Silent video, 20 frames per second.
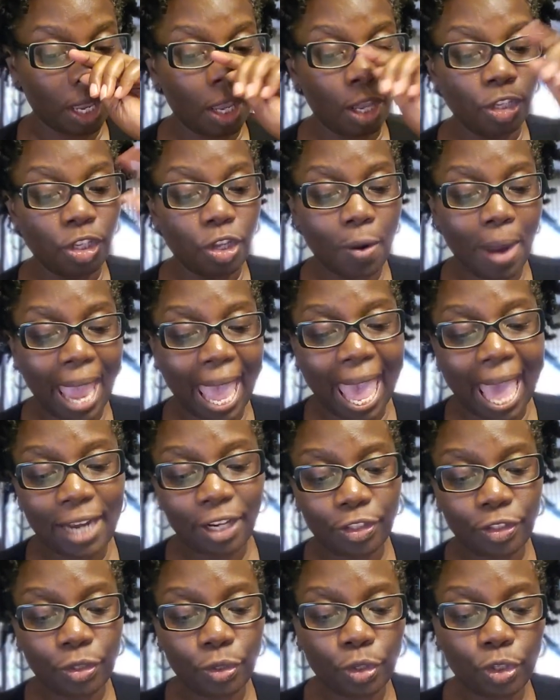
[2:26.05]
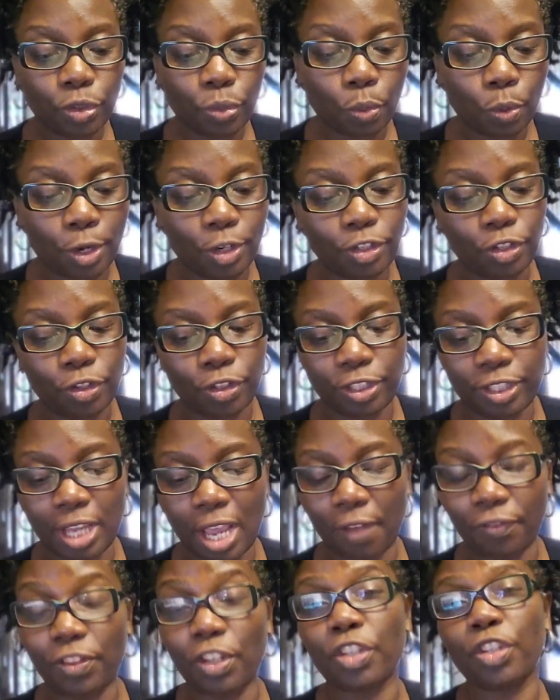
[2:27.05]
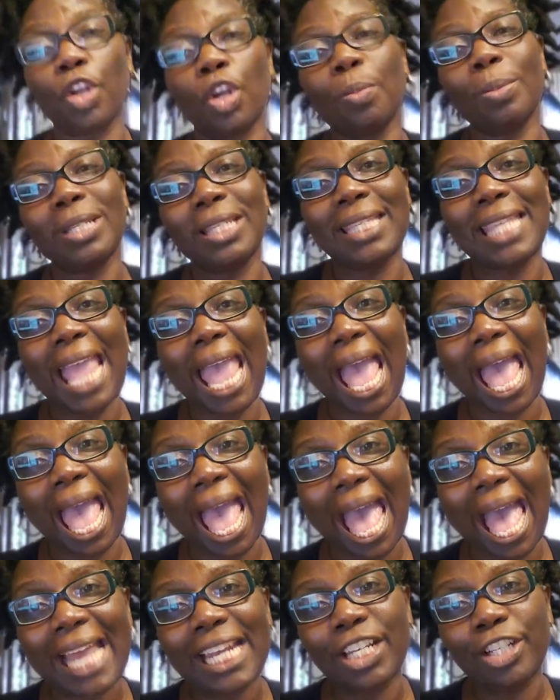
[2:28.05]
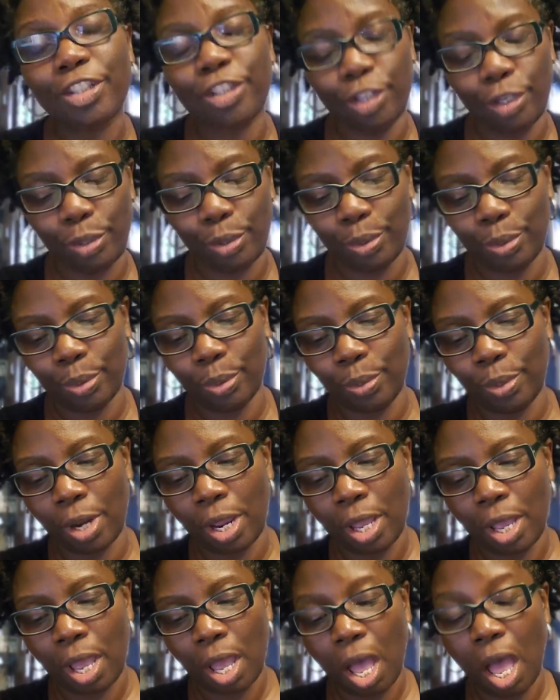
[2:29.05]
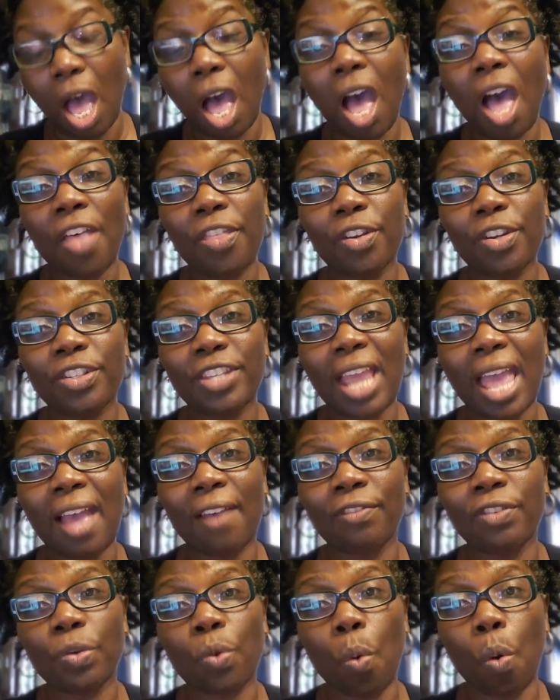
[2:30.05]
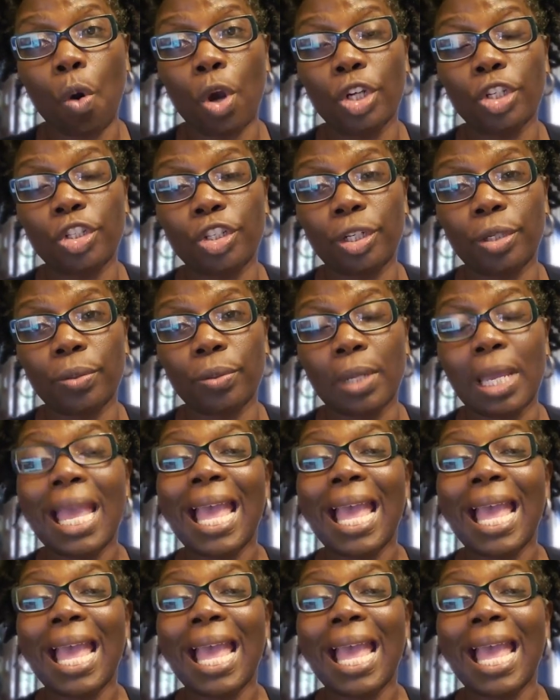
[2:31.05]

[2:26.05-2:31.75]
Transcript: Your attitude towards yourself determines the attitude others have towards you.